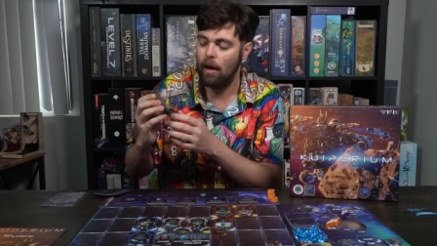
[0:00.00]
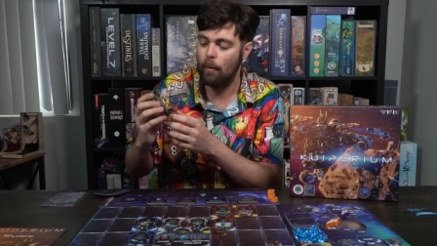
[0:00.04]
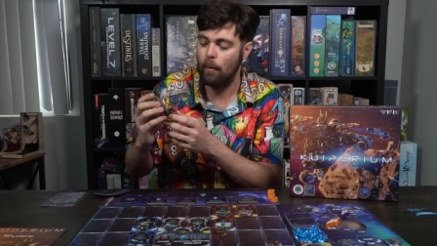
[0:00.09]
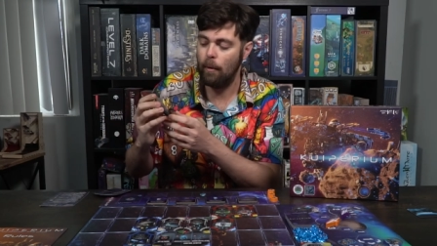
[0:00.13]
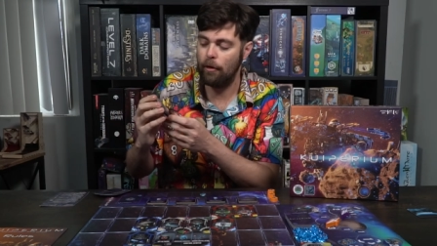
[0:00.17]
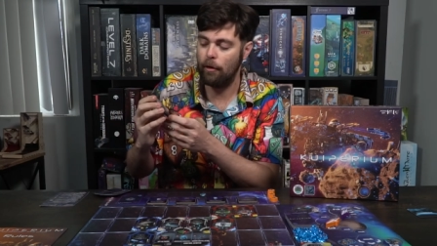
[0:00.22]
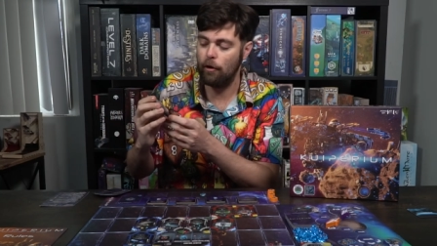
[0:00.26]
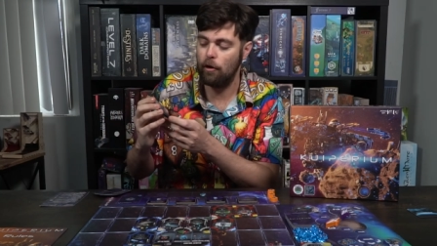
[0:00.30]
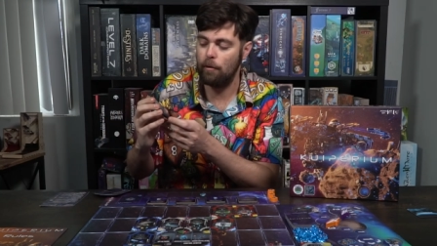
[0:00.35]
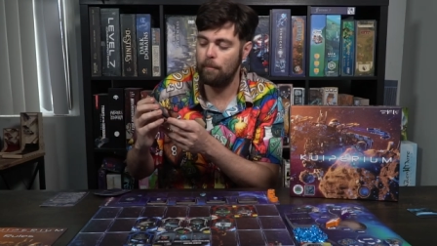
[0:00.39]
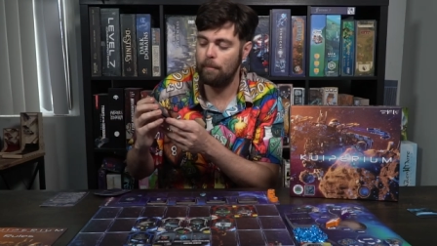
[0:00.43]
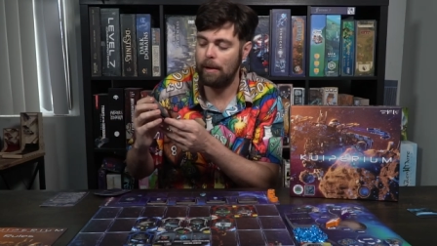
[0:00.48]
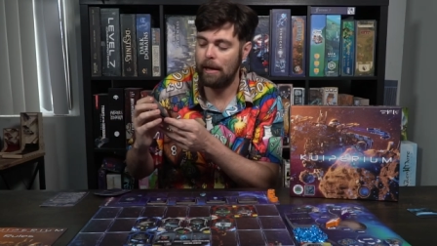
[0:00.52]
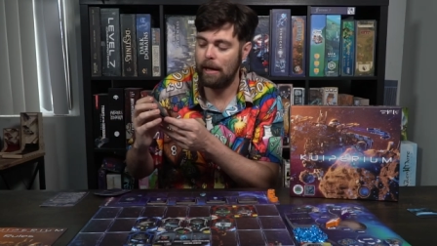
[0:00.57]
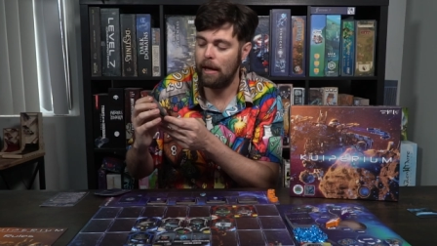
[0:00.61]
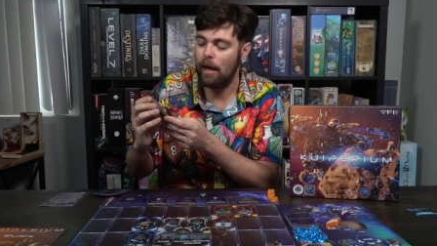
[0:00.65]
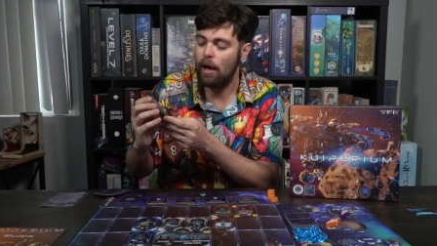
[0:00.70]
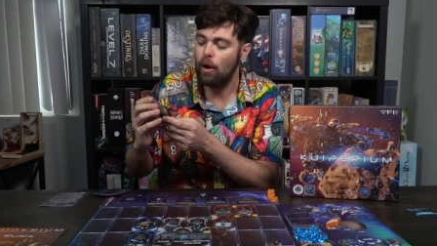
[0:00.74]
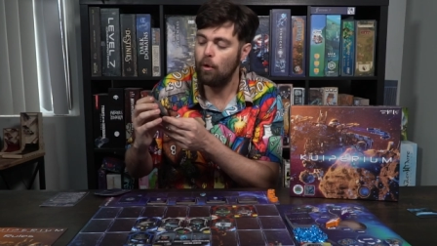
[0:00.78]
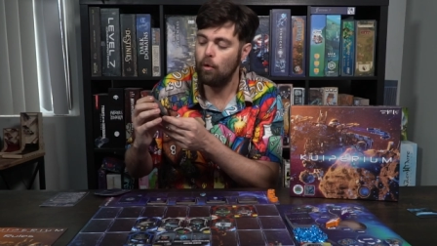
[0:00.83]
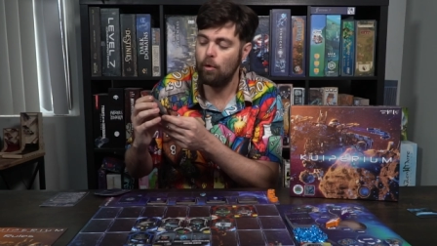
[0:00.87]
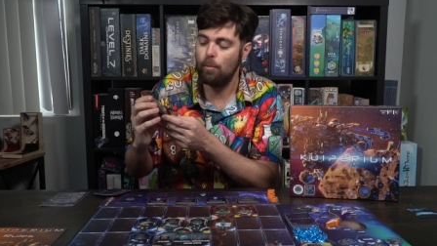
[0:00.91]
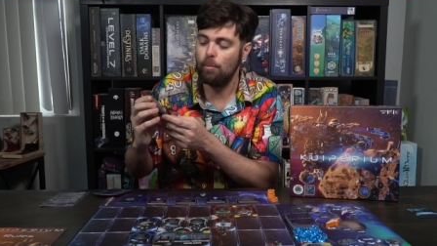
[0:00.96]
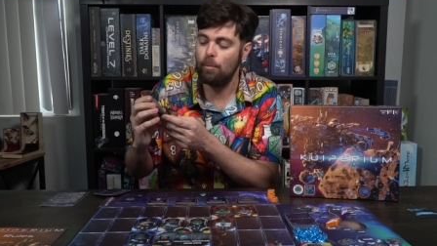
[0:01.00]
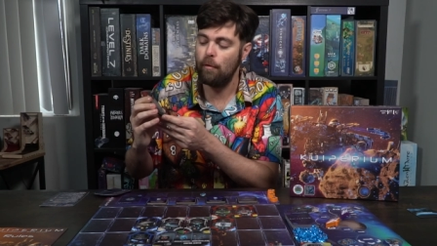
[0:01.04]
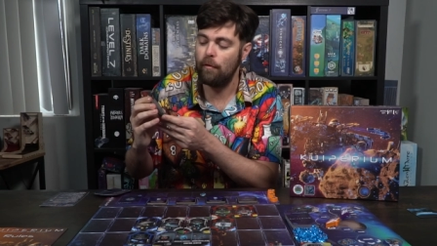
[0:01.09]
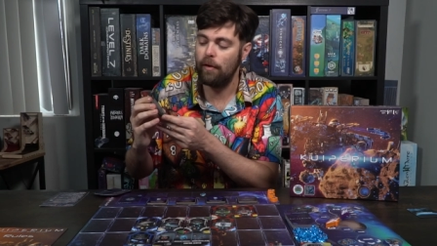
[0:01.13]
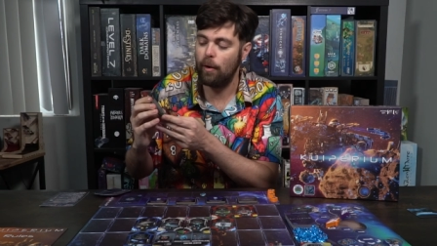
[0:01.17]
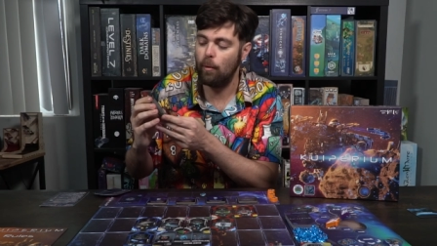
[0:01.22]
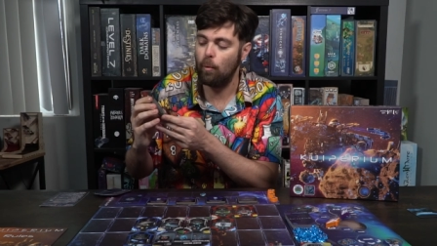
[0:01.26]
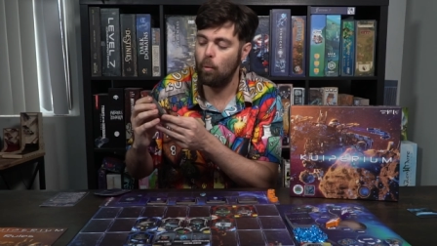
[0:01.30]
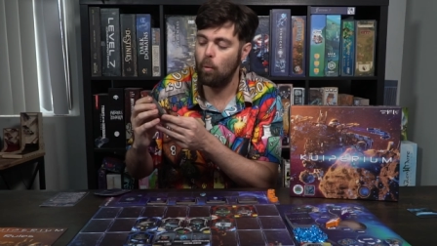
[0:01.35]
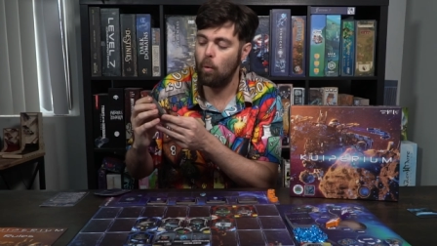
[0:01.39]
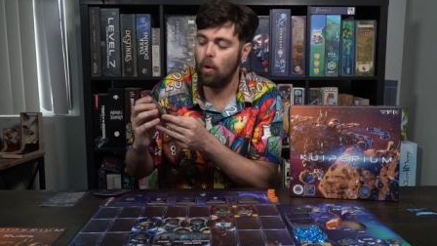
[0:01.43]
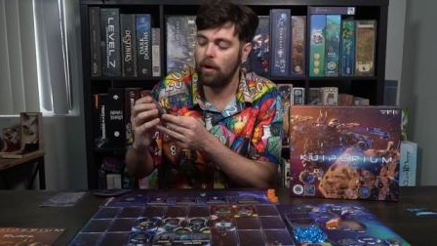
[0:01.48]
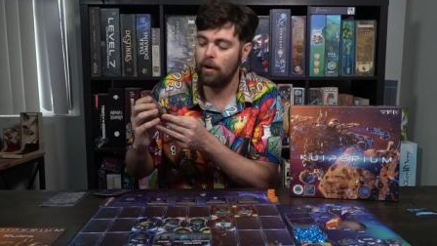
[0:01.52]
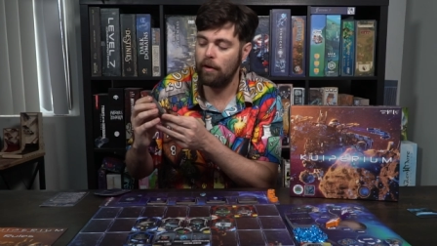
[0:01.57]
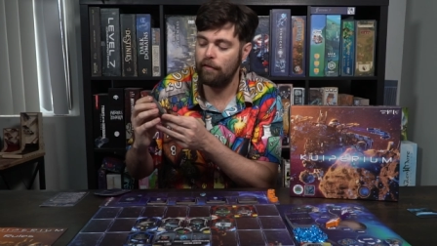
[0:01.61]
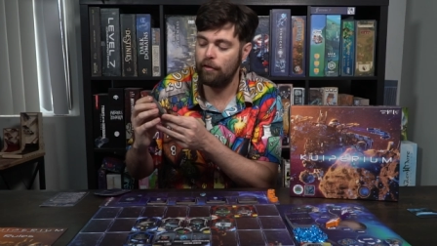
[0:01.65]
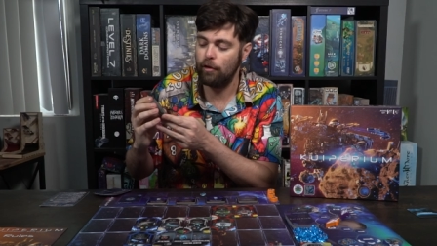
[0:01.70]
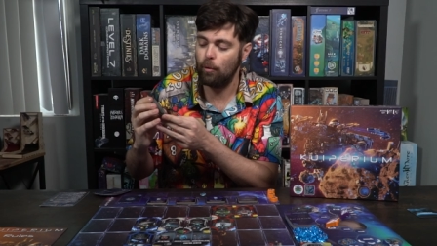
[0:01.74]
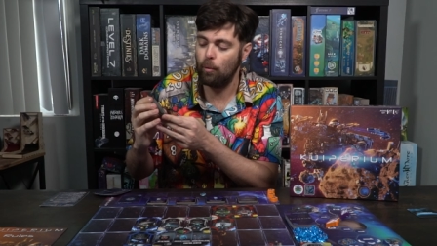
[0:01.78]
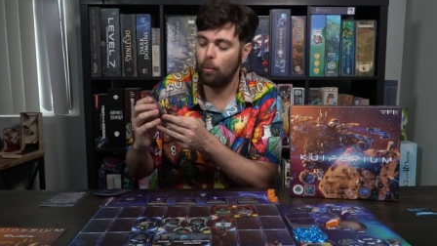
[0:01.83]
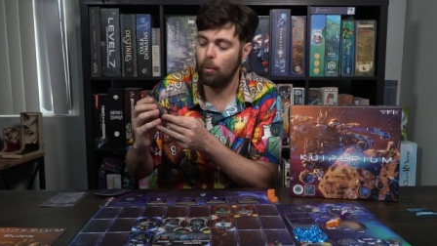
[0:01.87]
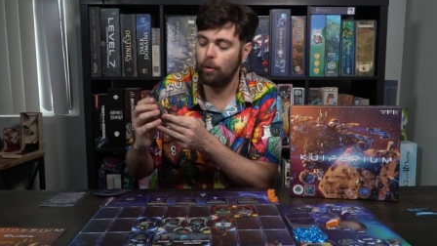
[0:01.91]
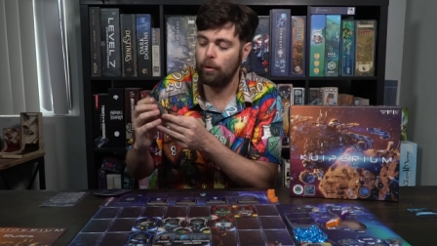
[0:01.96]
whether it be removing one
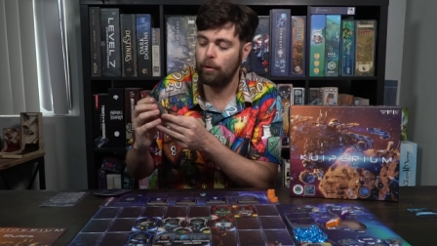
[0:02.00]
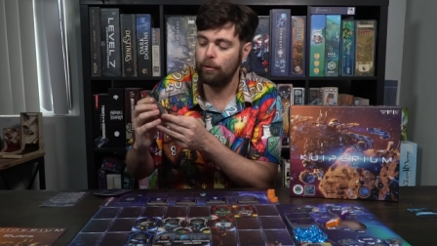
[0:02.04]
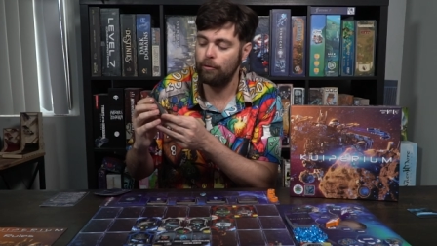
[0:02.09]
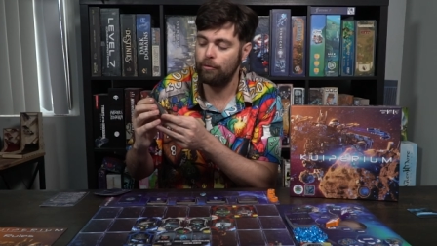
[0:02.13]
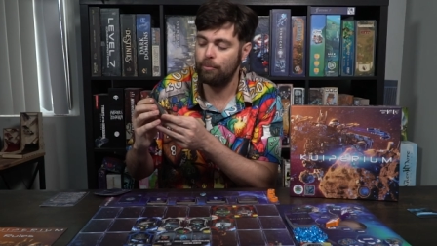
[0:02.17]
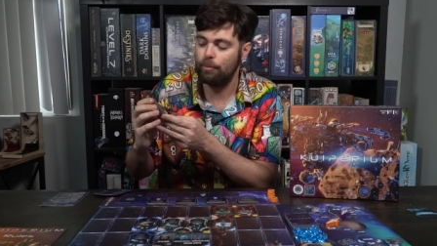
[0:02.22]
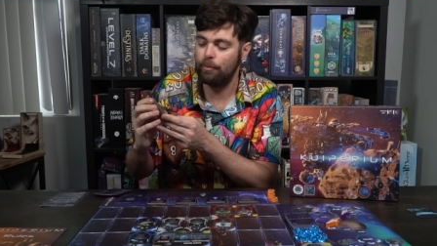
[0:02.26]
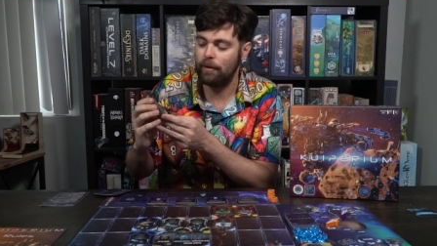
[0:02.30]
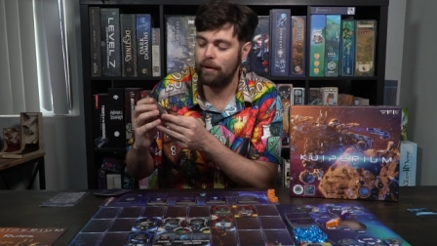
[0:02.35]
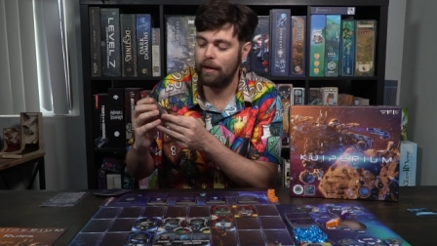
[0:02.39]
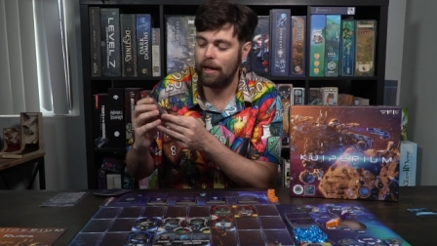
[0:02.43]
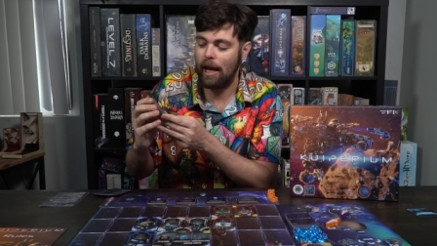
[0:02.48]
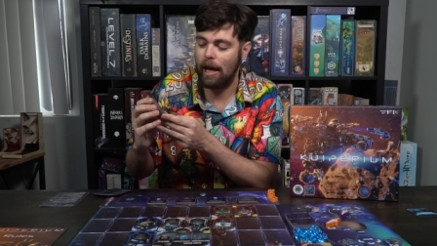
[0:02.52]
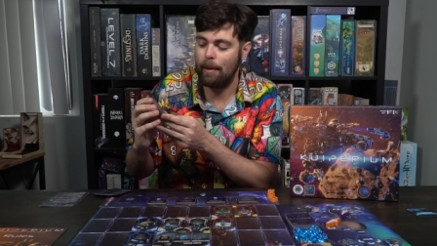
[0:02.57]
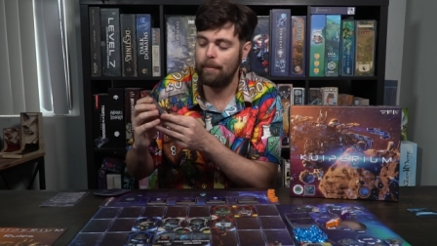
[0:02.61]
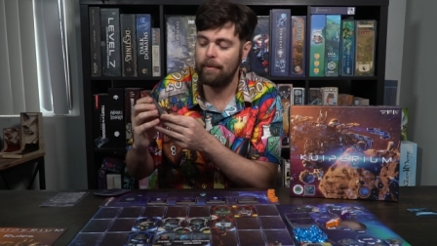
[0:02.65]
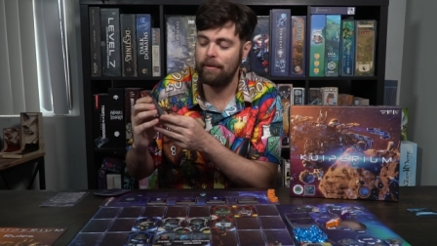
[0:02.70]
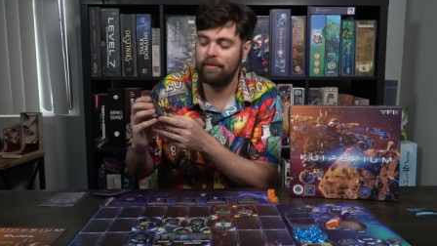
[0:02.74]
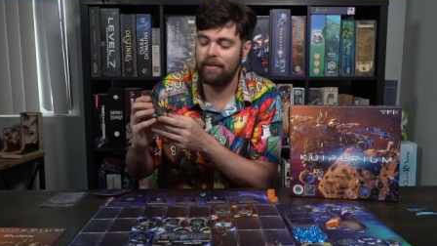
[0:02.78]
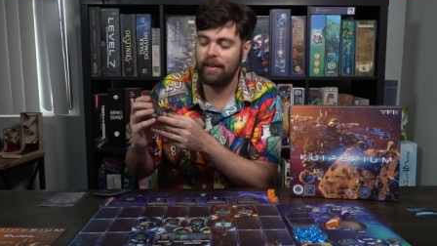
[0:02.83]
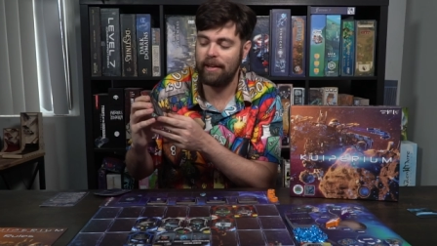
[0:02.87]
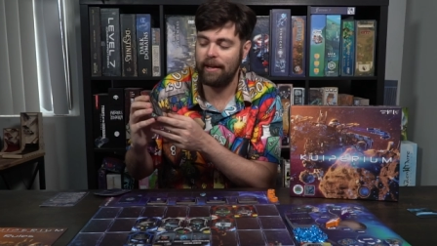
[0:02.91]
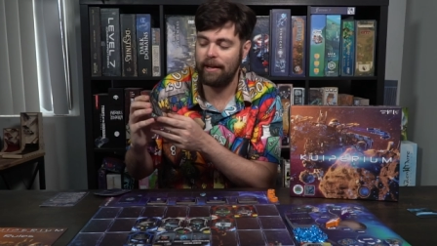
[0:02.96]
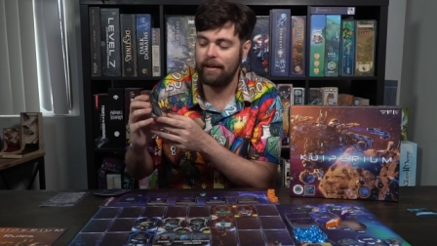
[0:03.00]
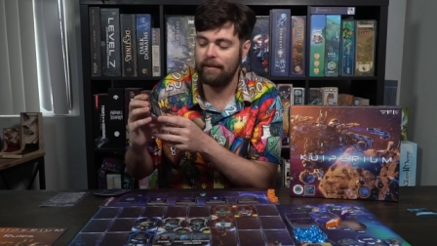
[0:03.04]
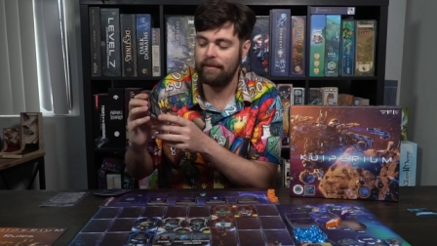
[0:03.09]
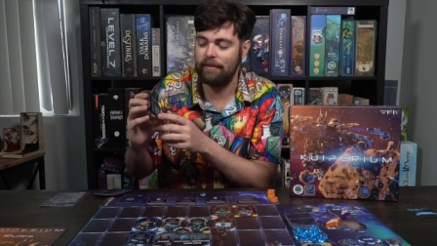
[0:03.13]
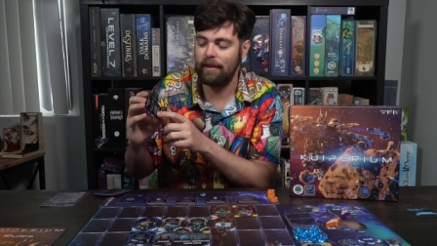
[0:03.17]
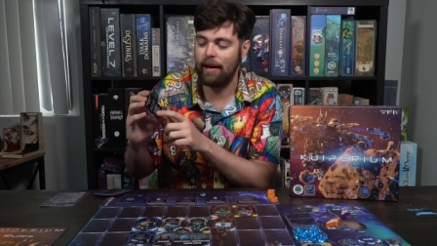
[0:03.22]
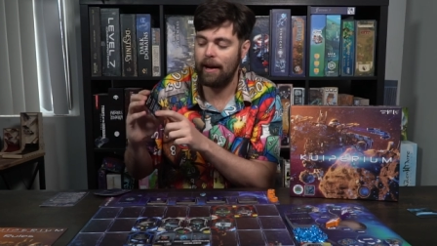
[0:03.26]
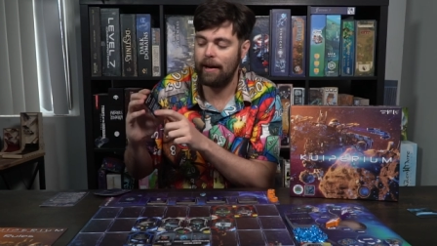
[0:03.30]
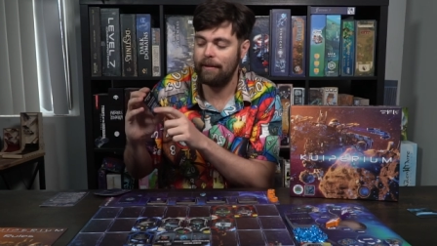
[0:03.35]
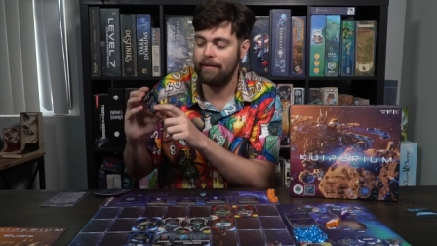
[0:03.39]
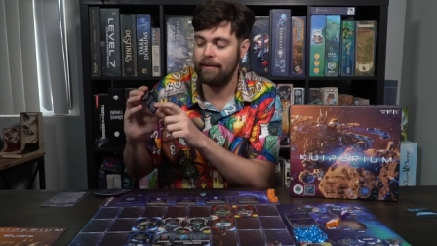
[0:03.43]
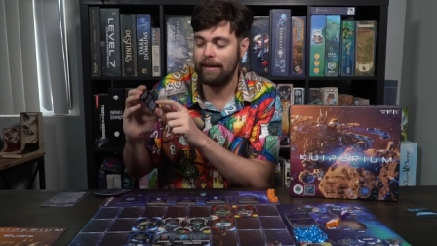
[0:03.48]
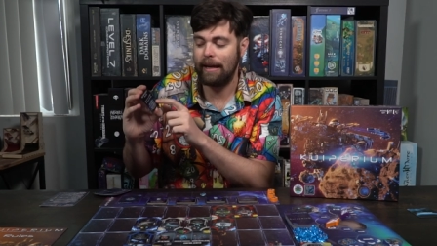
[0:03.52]
of your workers from the game and setting it aside